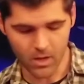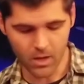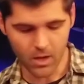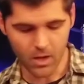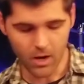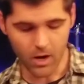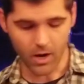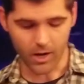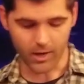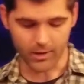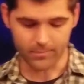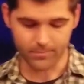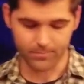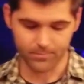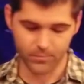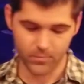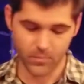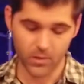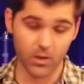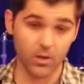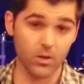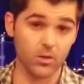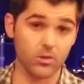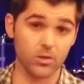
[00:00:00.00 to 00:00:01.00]
All right,
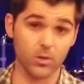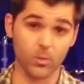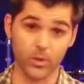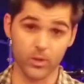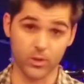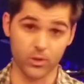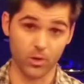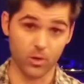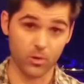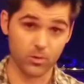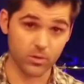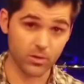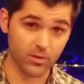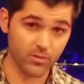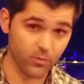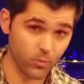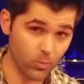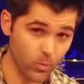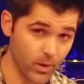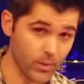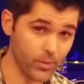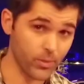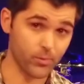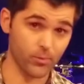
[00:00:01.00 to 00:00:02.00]
so what Joseph
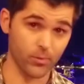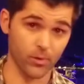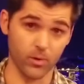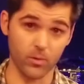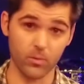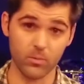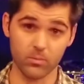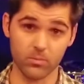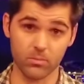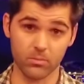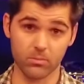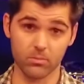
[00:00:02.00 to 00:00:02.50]
went through,